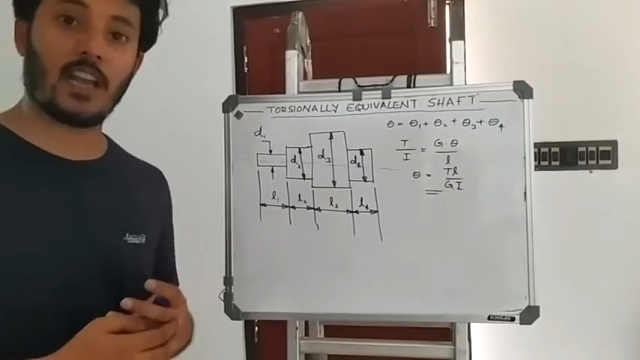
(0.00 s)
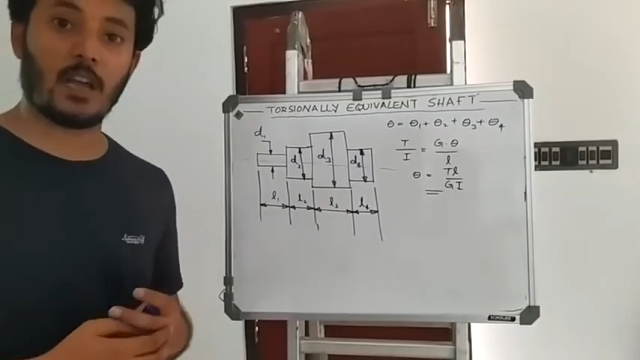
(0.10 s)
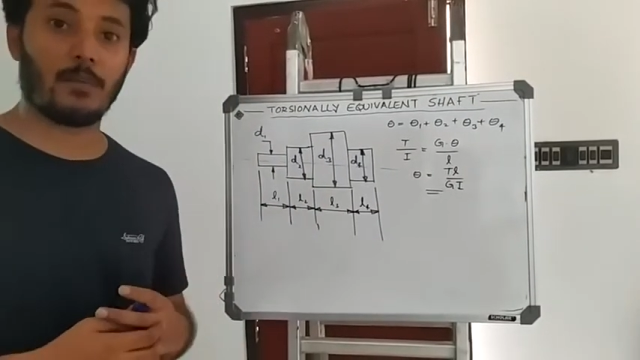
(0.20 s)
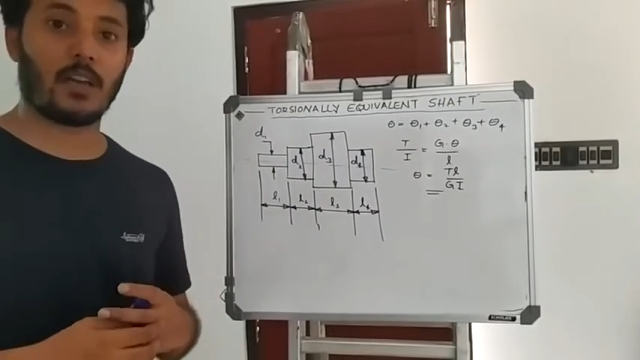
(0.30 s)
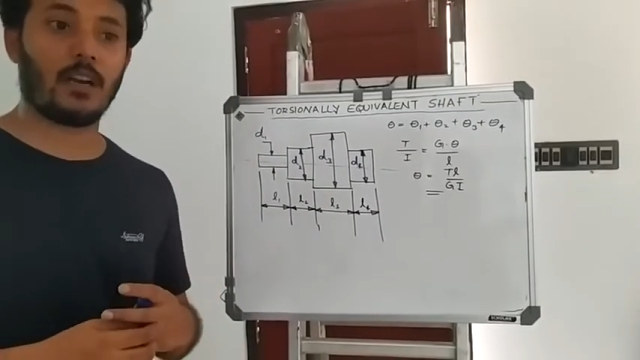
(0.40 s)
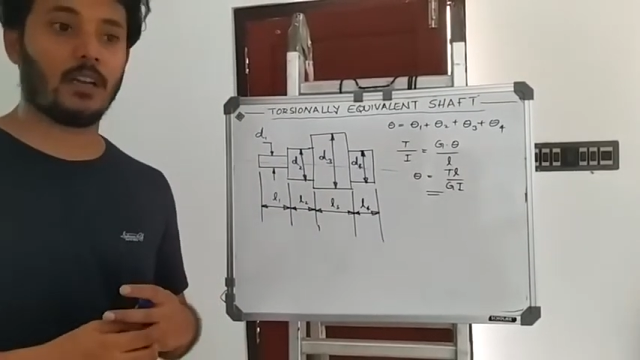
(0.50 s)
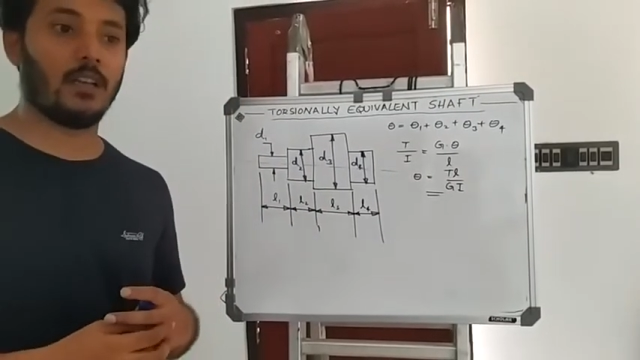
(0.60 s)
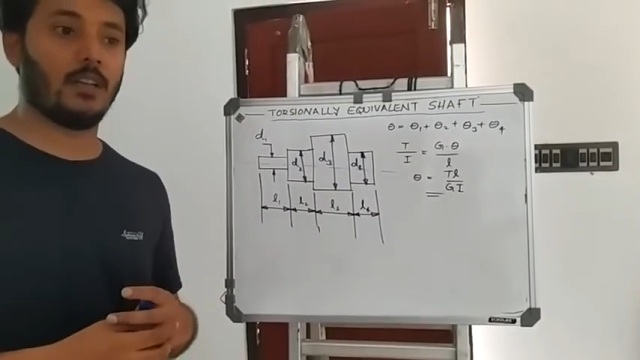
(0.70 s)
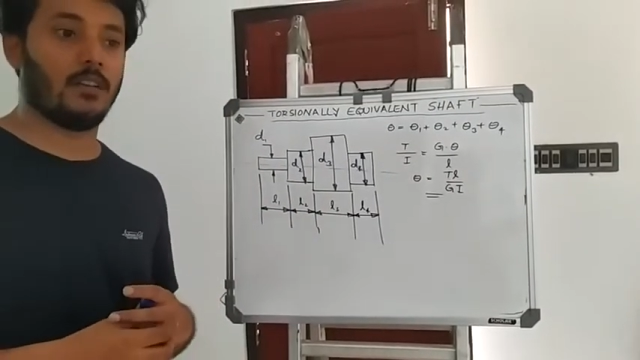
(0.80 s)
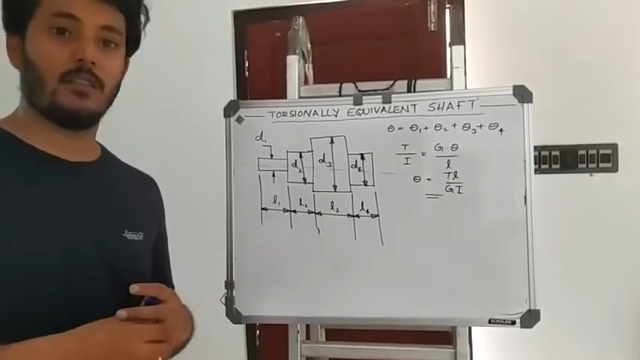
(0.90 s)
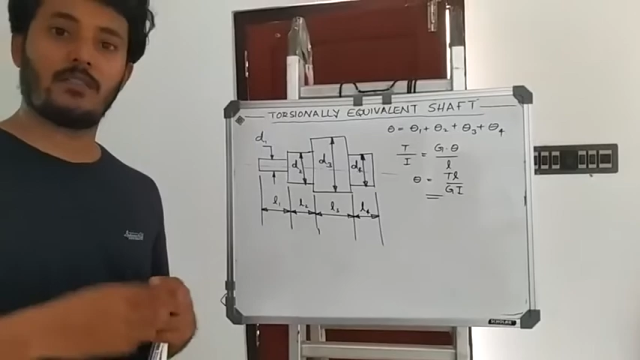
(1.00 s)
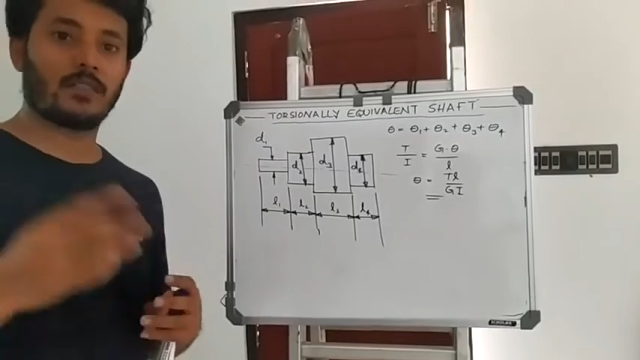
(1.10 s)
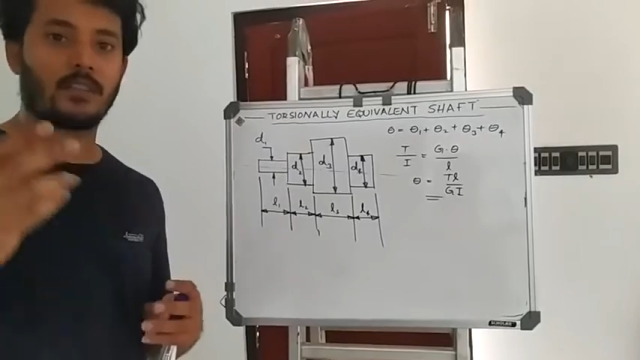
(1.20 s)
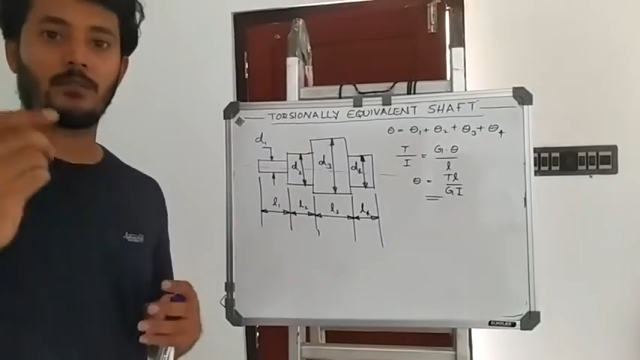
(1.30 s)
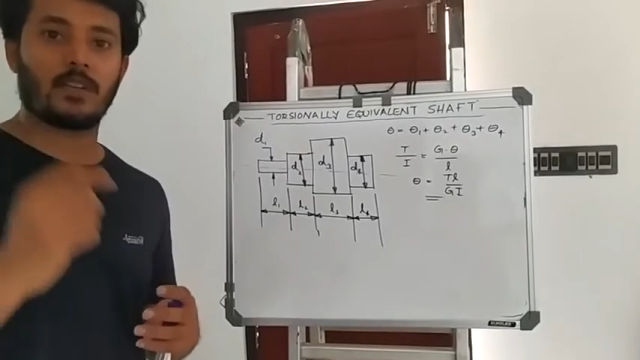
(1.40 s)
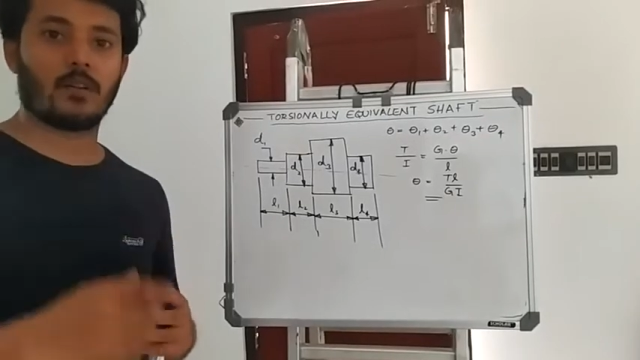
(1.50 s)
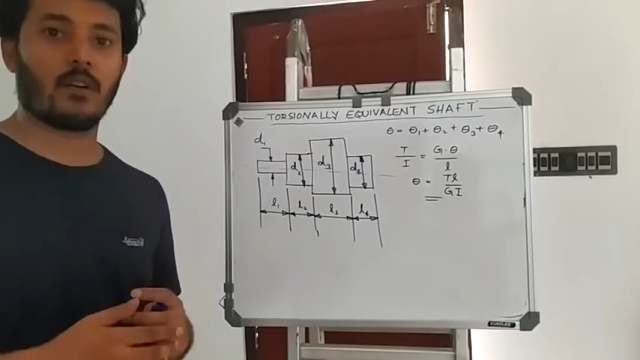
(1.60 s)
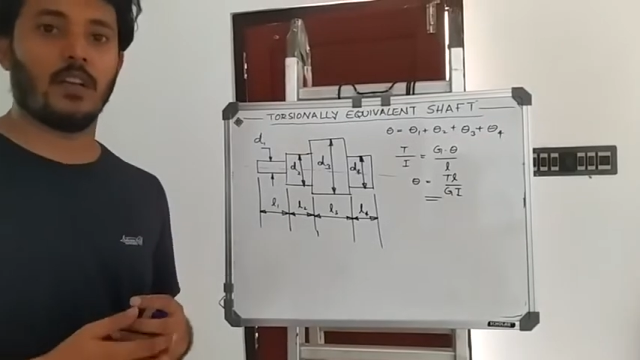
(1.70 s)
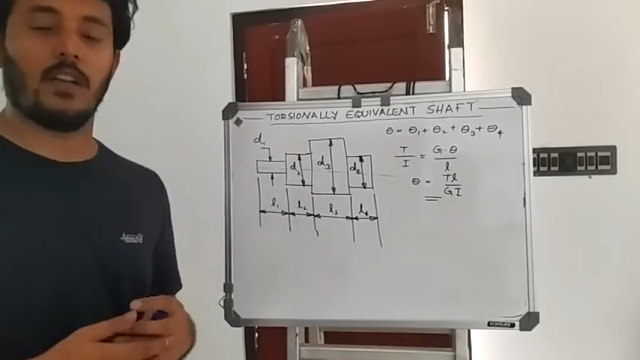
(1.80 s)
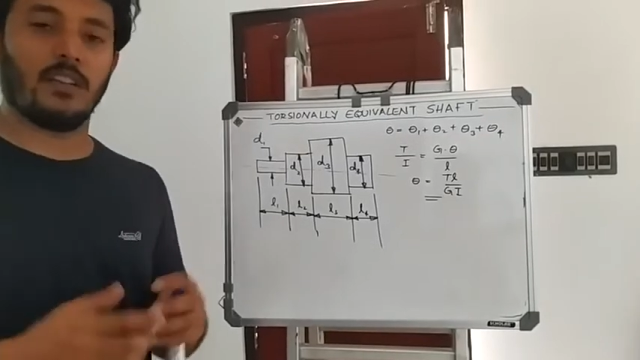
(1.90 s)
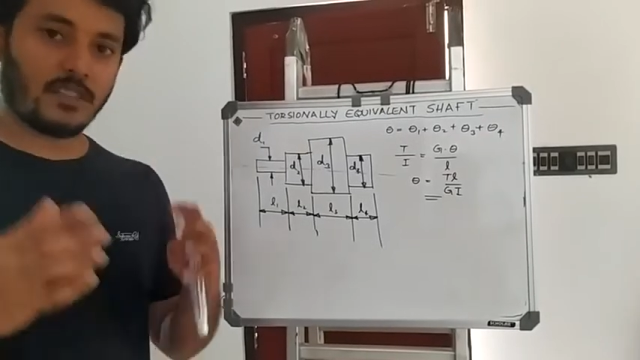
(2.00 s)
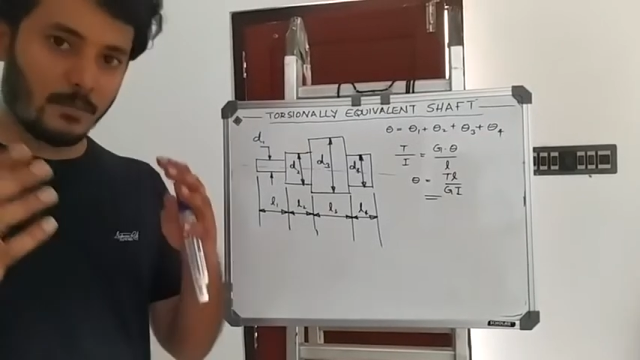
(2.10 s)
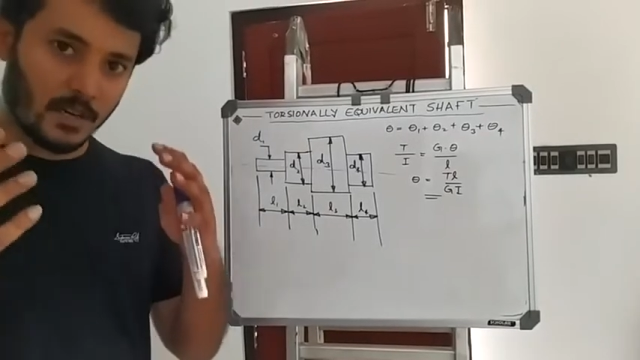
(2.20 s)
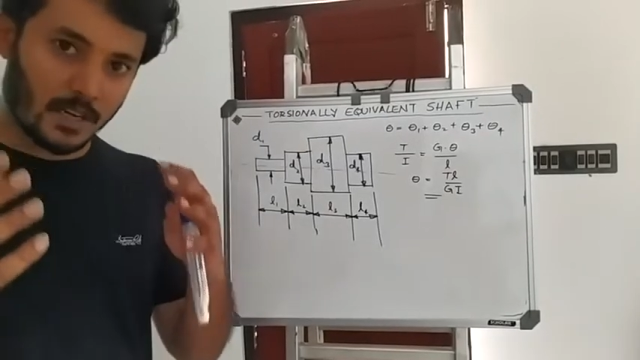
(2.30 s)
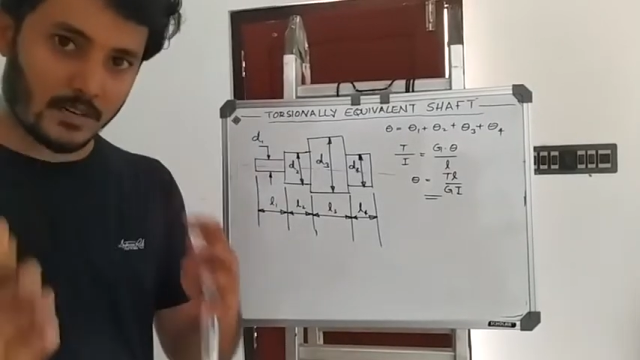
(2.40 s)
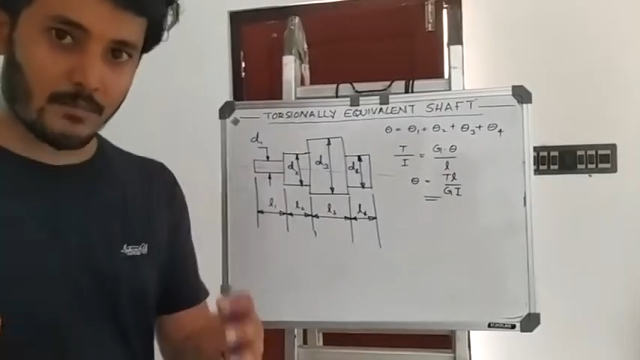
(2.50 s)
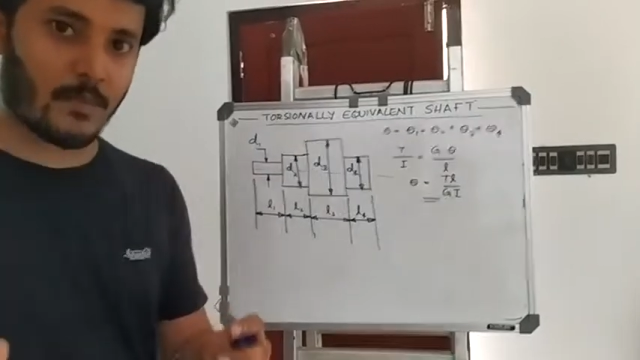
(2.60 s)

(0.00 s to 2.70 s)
dynamical systems and all. Similar